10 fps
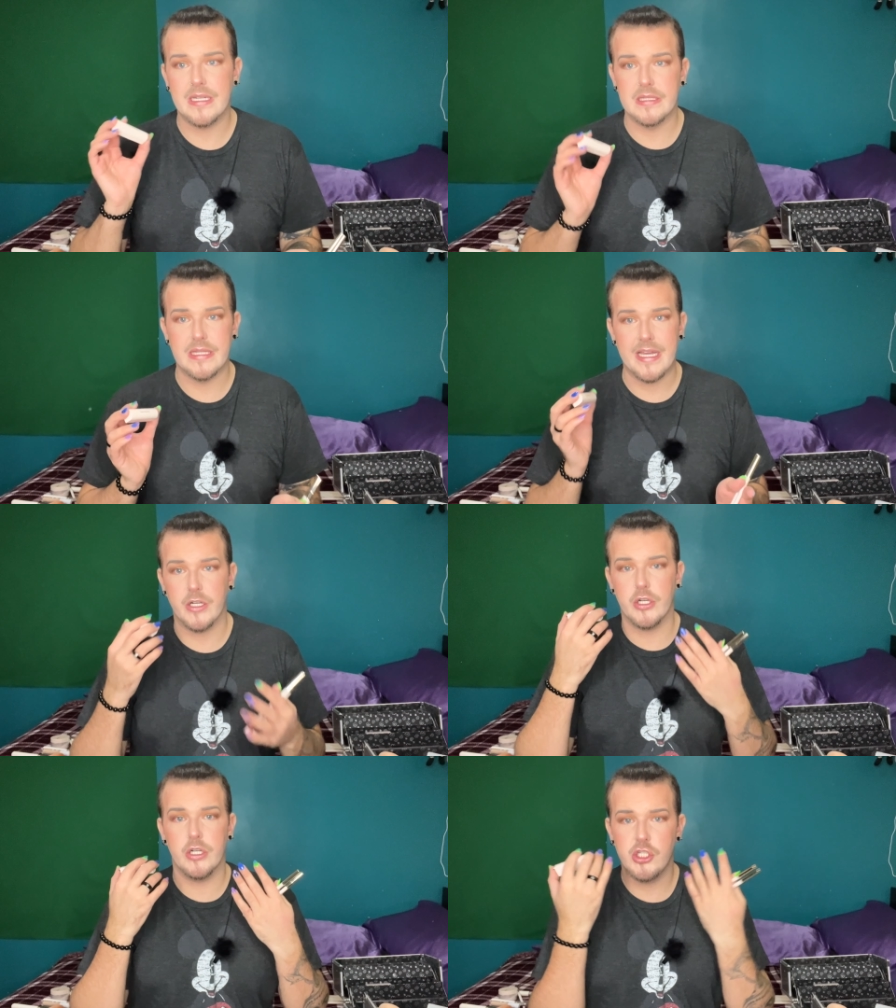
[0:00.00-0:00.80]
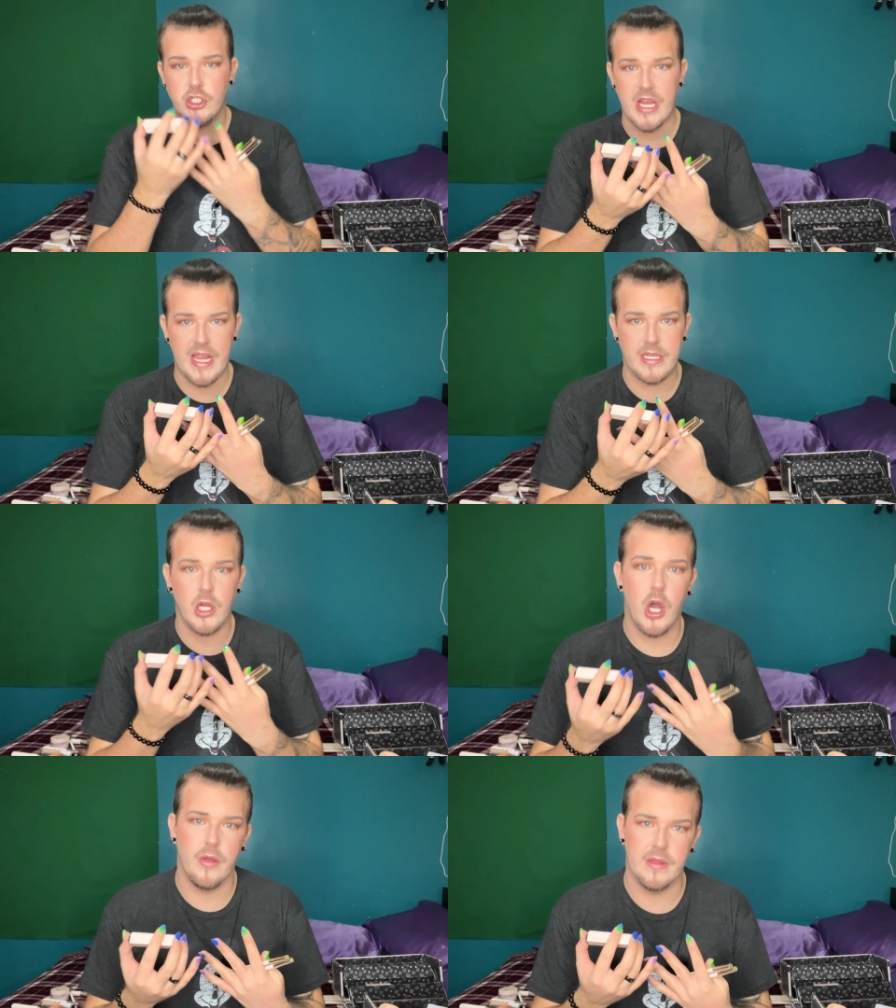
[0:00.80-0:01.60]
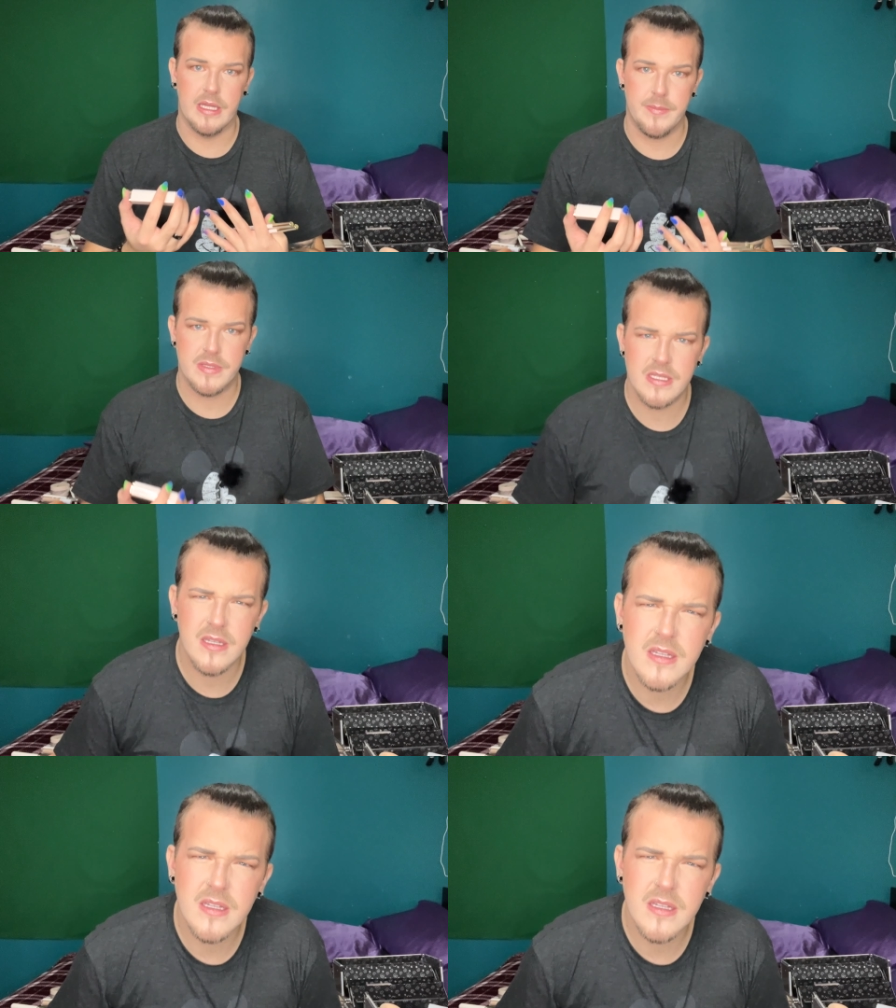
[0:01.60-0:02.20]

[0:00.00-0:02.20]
and a lighter shade on the lips.